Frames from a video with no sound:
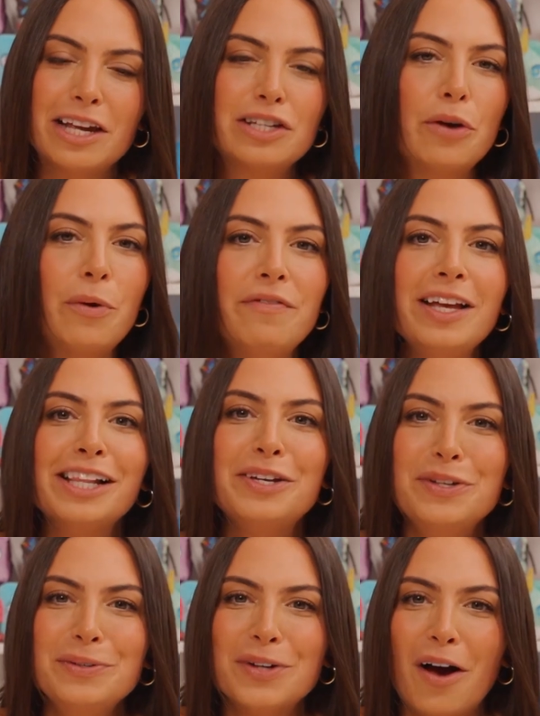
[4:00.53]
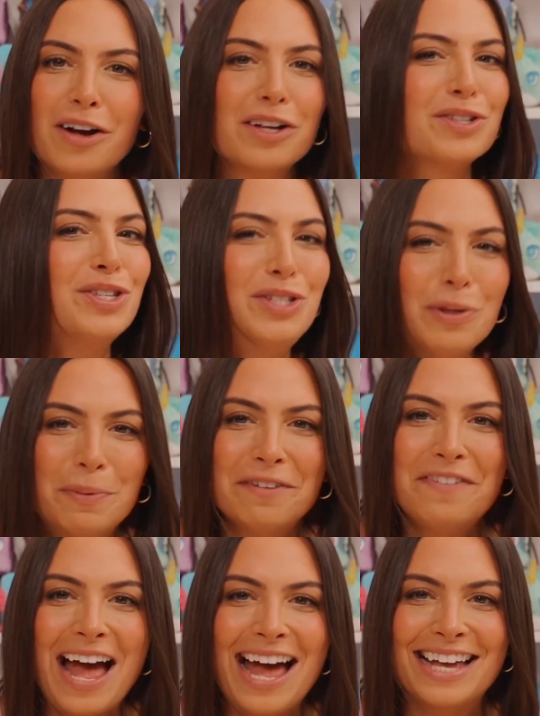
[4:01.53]
to reveal a new dog super
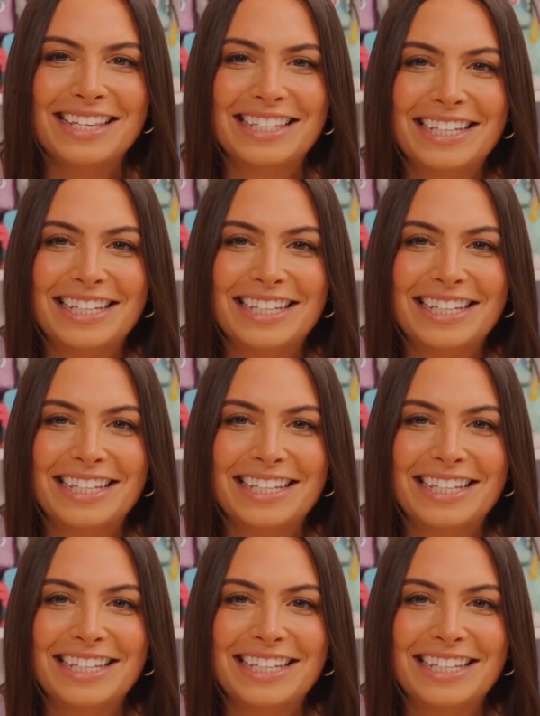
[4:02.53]
fast.